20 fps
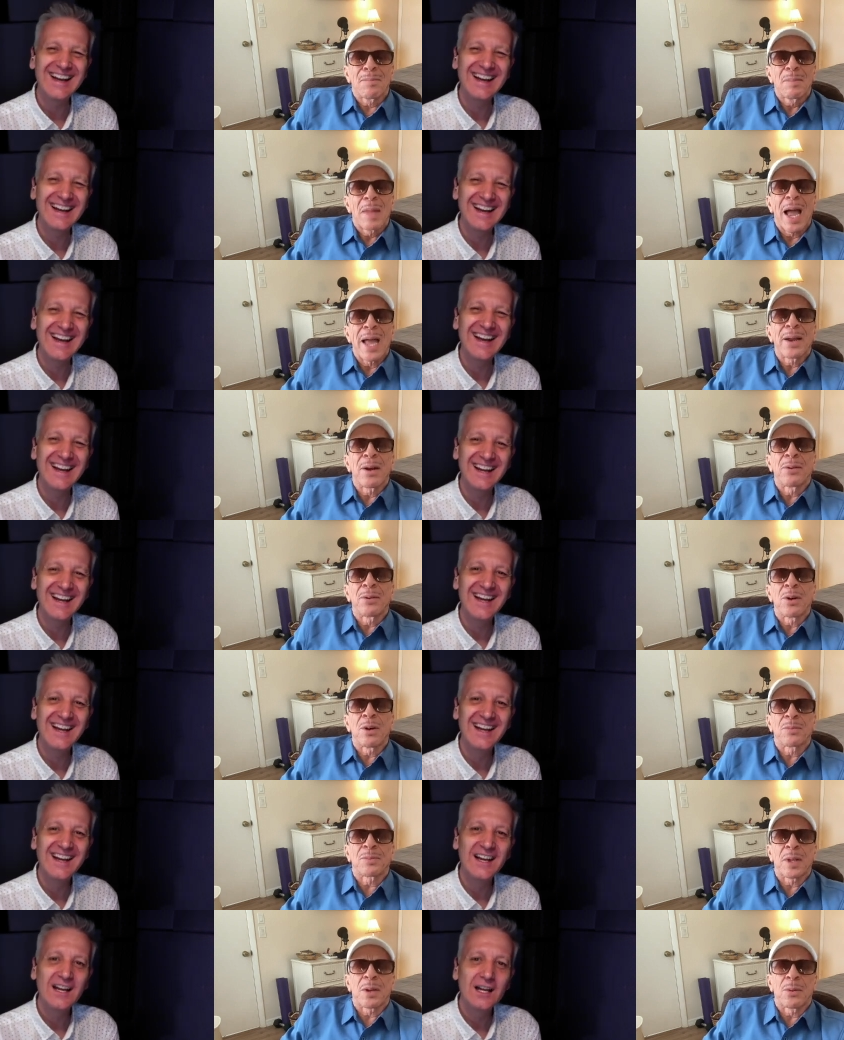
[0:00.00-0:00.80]
Speaker 1: I don't
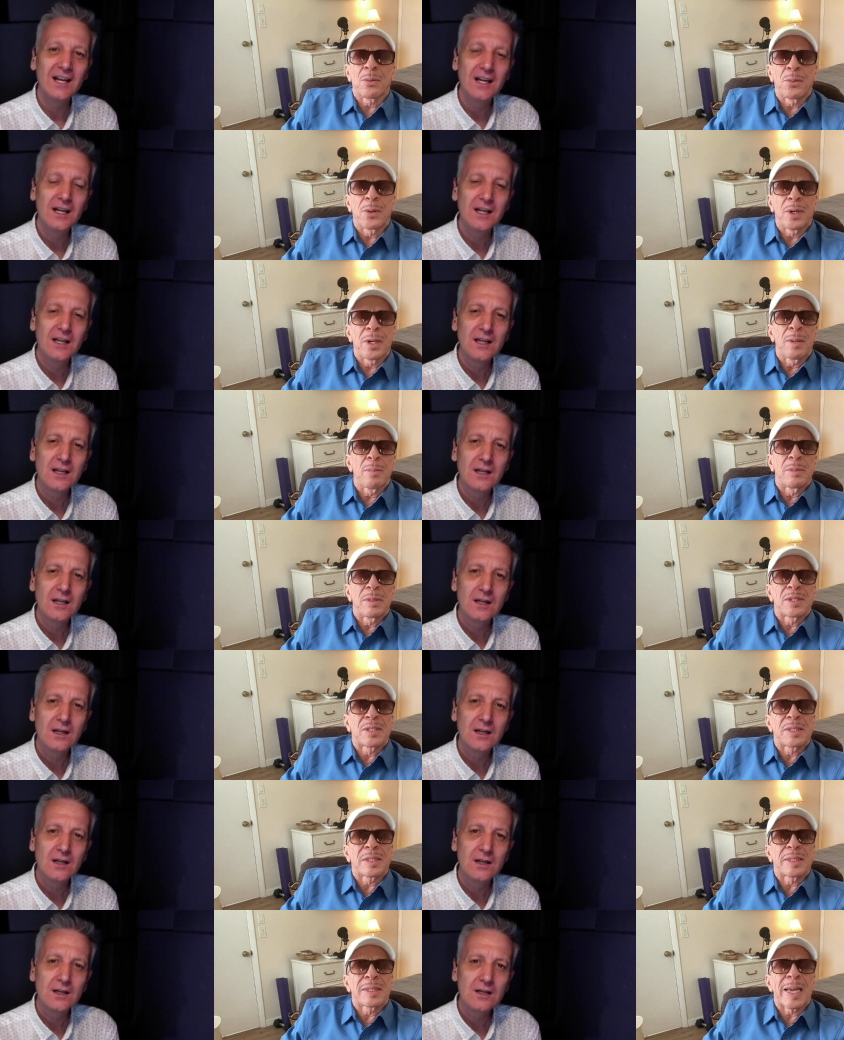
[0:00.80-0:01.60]
know if they were really
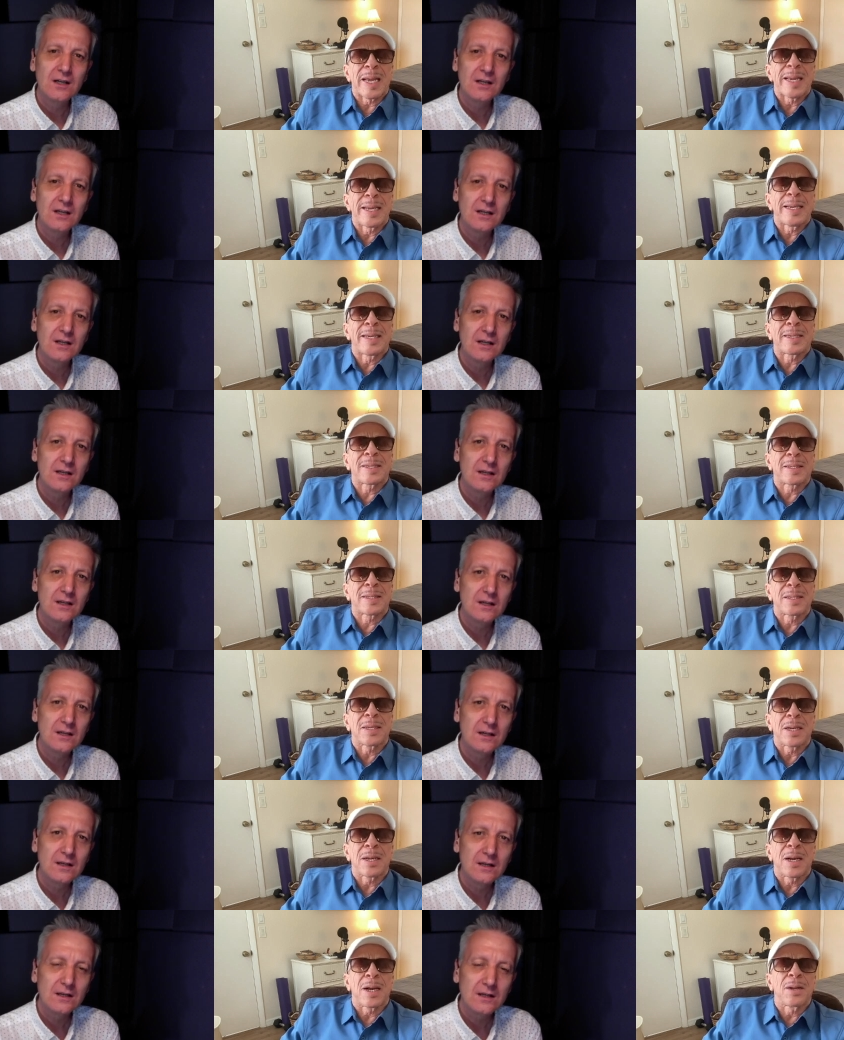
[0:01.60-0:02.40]

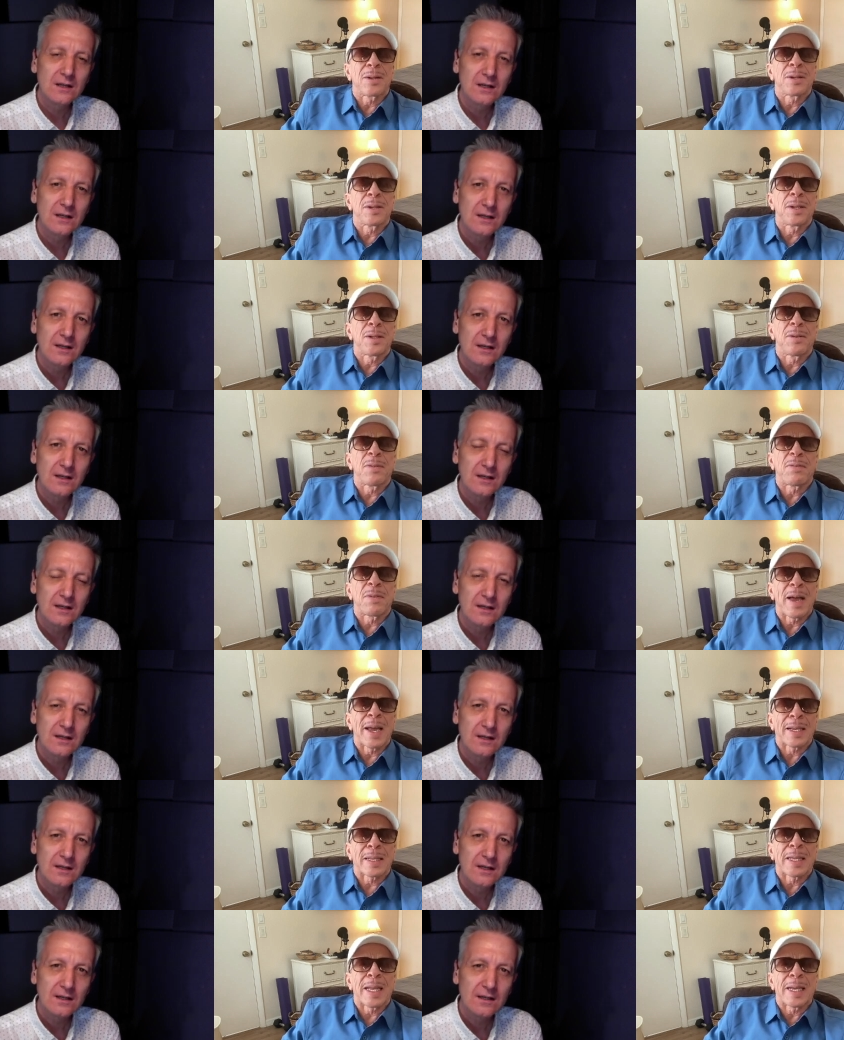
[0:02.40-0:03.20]
mistakes, other than the
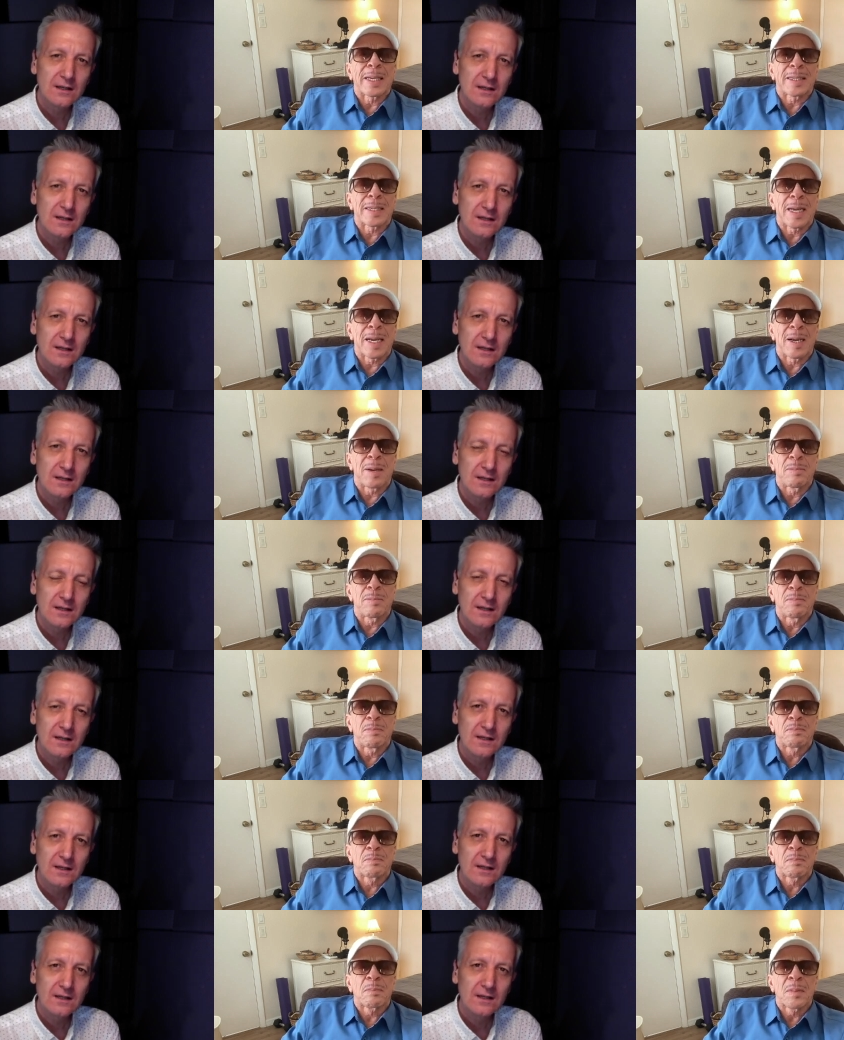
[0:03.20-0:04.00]
fact that
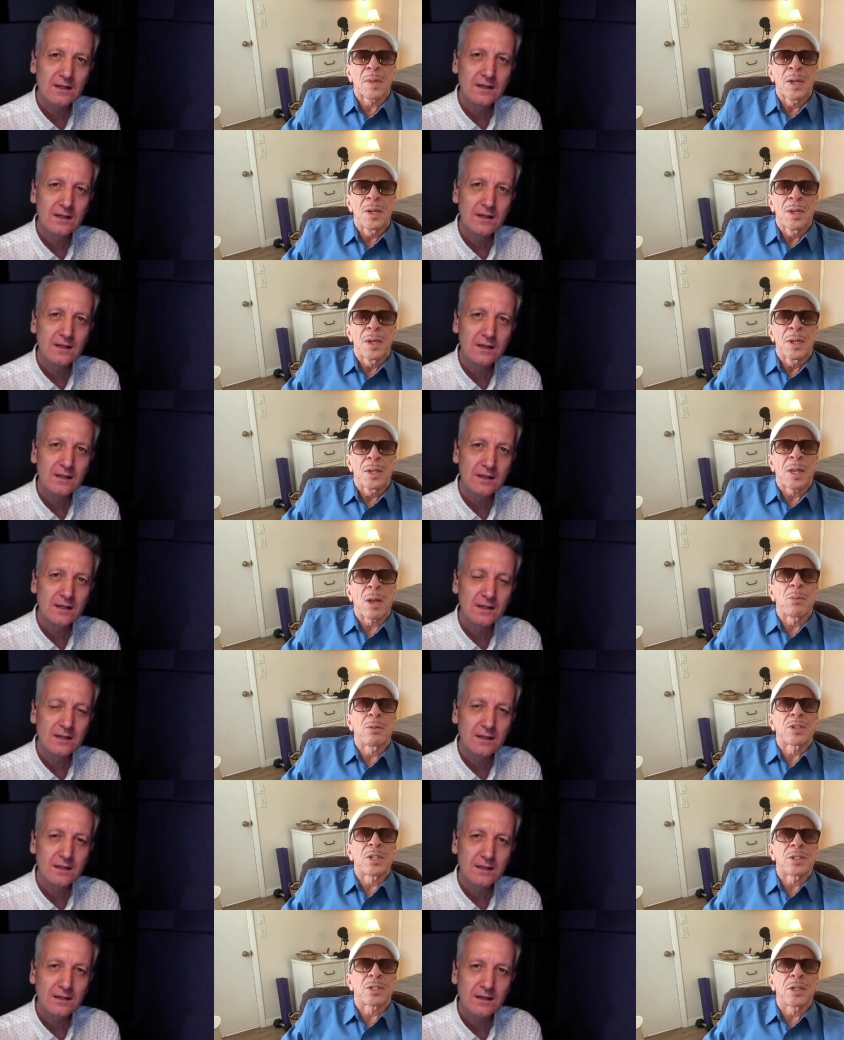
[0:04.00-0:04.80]
they
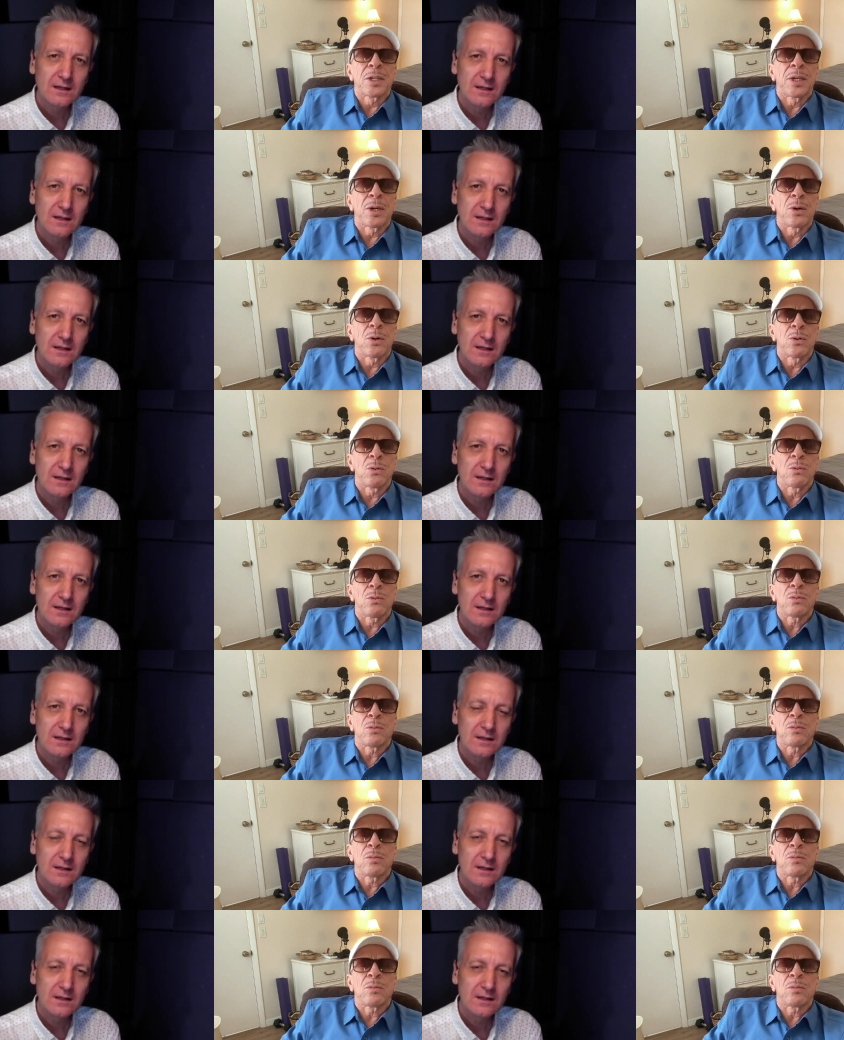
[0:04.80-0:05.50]
were just little